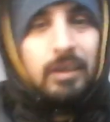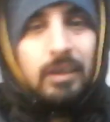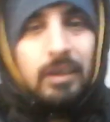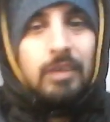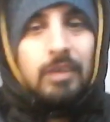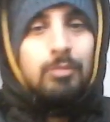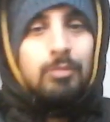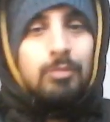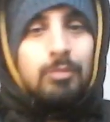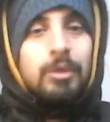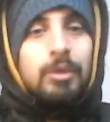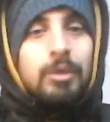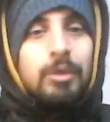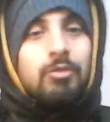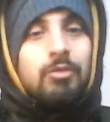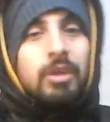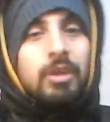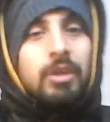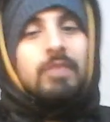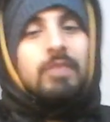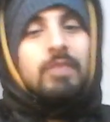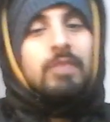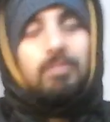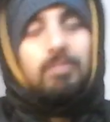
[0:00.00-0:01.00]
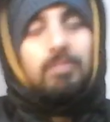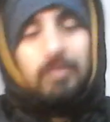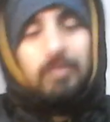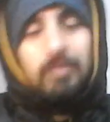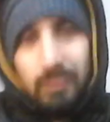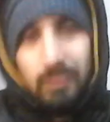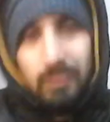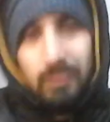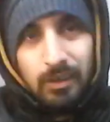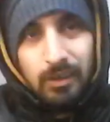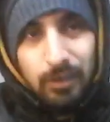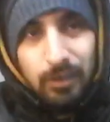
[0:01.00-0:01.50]
It's pretty fun.
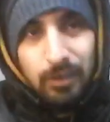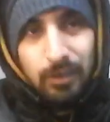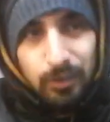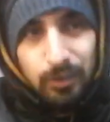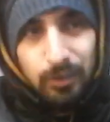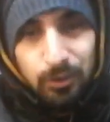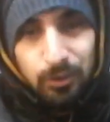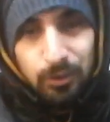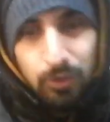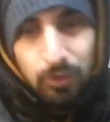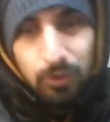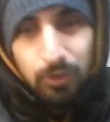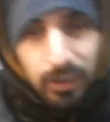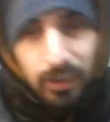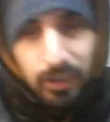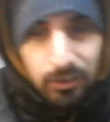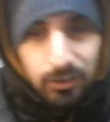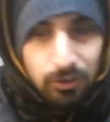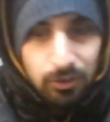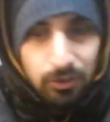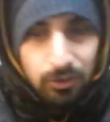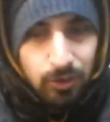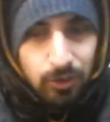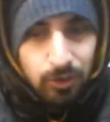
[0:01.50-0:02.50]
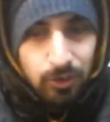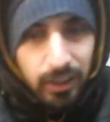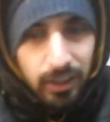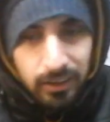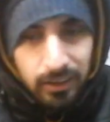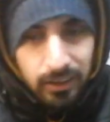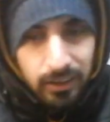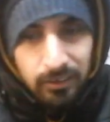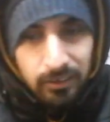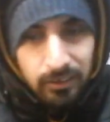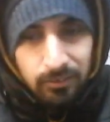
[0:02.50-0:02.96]
You guys should try it.